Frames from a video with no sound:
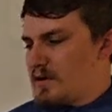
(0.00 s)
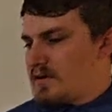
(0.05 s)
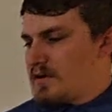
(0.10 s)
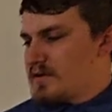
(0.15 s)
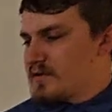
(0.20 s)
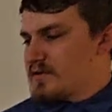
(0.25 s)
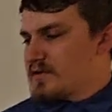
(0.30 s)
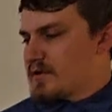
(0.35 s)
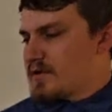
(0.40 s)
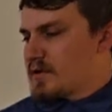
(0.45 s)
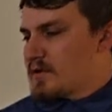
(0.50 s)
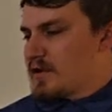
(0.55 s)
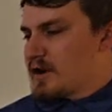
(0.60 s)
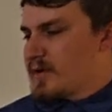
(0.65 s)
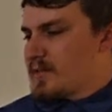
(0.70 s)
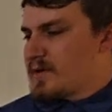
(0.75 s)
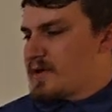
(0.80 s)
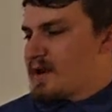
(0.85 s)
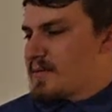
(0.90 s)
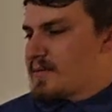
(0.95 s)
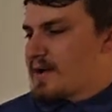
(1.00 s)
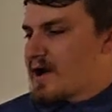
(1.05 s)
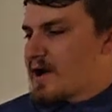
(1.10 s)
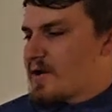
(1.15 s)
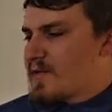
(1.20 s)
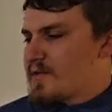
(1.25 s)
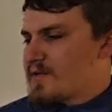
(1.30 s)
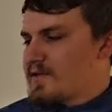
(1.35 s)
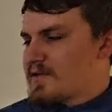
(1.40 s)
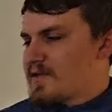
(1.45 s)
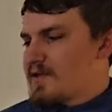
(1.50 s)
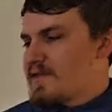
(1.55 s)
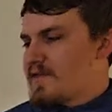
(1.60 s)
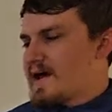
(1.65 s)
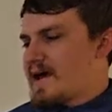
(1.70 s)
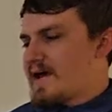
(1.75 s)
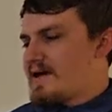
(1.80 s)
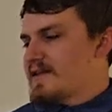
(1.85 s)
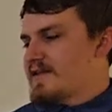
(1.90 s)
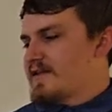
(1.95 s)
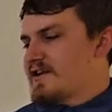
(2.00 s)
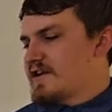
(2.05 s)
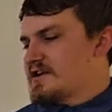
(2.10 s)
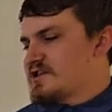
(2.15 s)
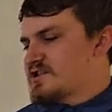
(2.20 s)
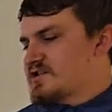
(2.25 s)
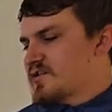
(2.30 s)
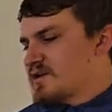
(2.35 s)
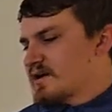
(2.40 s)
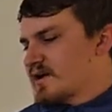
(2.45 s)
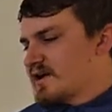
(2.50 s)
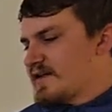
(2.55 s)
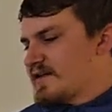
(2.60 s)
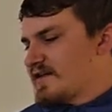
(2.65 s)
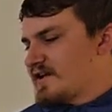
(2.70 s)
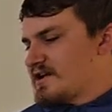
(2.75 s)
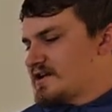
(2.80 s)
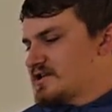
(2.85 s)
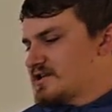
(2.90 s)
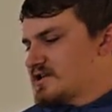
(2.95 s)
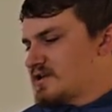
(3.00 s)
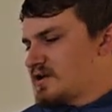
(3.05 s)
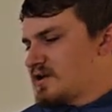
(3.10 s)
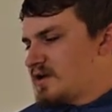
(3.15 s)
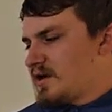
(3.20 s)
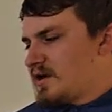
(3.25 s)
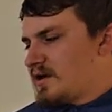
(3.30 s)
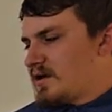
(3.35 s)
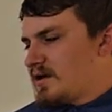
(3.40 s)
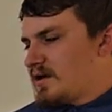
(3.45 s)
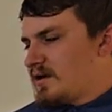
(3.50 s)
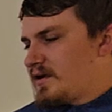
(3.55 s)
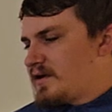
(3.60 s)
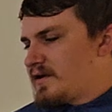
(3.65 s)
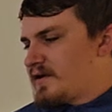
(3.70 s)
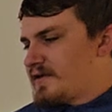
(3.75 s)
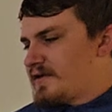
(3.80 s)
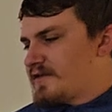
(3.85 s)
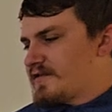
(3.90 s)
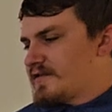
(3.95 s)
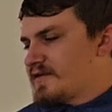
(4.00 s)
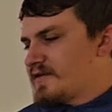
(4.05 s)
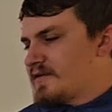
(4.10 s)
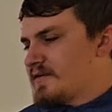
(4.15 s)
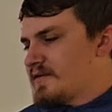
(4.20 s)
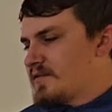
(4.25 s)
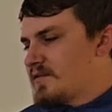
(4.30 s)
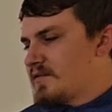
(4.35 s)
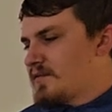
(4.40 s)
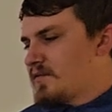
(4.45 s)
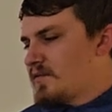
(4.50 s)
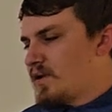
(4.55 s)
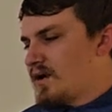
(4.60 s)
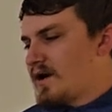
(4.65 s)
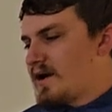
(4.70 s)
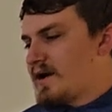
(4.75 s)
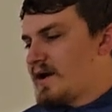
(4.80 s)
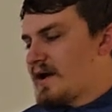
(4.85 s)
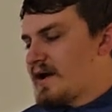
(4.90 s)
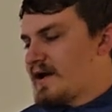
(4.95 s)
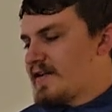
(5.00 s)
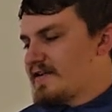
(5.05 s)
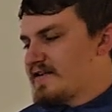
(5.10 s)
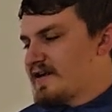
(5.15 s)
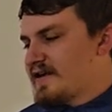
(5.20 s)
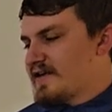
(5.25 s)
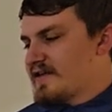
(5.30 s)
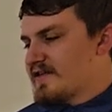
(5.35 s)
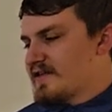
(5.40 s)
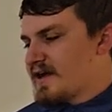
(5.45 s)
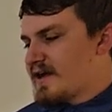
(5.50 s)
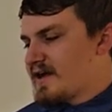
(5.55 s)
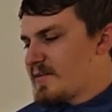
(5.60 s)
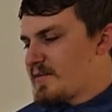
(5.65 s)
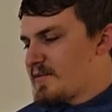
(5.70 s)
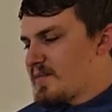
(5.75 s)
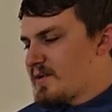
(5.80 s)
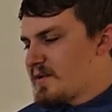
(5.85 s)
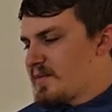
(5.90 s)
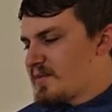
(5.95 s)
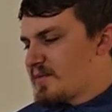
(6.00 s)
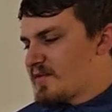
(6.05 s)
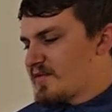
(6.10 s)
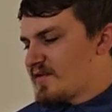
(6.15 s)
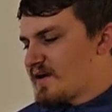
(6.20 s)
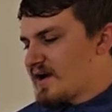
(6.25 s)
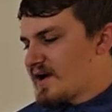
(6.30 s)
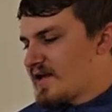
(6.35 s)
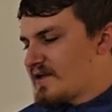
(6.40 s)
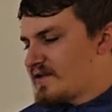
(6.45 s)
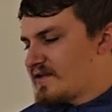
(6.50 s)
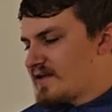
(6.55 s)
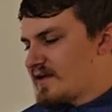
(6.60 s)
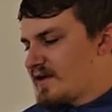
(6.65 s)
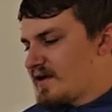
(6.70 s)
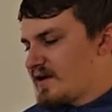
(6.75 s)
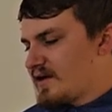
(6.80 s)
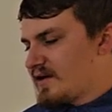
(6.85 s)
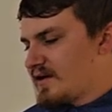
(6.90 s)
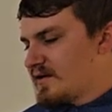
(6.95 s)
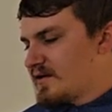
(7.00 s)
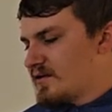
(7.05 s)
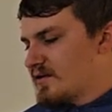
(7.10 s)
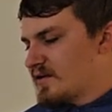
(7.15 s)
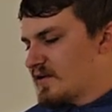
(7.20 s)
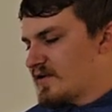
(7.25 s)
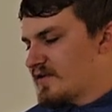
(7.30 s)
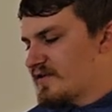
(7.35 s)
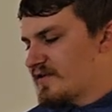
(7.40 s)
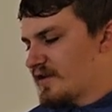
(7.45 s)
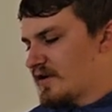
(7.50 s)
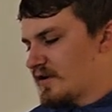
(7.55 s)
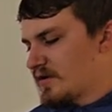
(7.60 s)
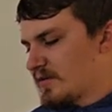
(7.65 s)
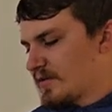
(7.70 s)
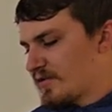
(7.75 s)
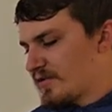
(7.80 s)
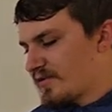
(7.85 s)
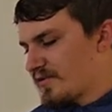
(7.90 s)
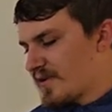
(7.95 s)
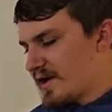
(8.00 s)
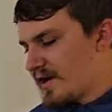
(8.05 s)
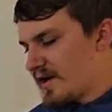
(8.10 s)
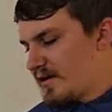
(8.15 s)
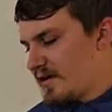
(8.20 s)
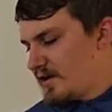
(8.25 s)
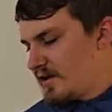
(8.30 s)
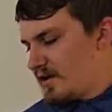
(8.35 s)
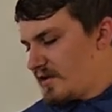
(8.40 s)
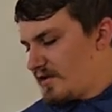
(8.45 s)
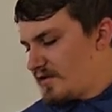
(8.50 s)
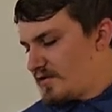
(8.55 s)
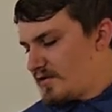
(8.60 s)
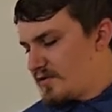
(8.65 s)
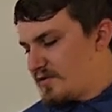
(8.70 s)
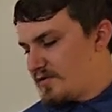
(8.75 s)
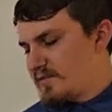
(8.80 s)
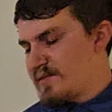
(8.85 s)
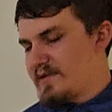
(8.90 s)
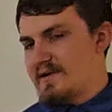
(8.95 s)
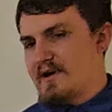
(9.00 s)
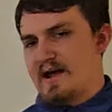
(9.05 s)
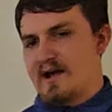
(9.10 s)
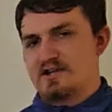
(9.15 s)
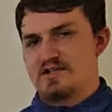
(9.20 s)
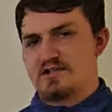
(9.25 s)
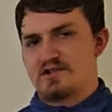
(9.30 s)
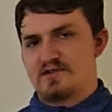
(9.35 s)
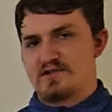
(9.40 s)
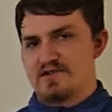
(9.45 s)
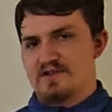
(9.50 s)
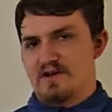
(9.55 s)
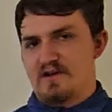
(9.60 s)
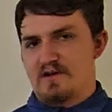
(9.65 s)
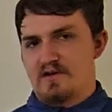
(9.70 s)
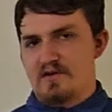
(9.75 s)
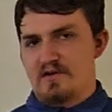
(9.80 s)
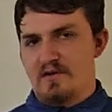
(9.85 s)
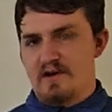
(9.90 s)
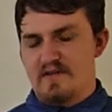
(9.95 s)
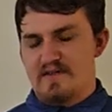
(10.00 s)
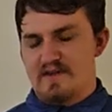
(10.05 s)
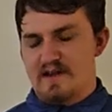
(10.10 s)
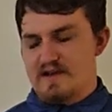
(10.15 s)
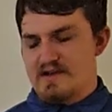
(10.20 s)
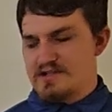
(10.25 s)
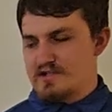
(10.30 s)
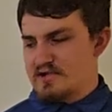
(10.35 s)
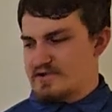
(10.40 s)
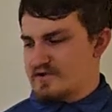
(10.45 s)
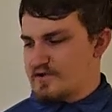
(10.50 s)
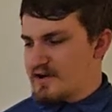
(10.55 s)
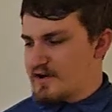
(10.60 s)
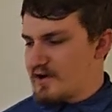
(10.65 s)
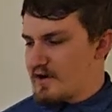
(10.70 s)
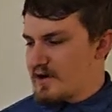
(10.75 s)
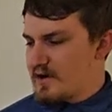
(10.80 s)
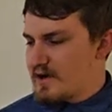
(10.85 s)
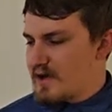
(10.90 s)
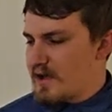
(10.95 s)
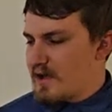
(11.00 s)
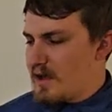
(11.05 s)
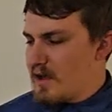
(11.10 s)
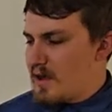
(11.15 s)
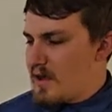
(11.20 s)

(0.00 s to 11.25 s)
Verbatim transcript: So a little bit about that intelligence organization is one, I assess that it, it provides a considerable threat to national U.S. national security.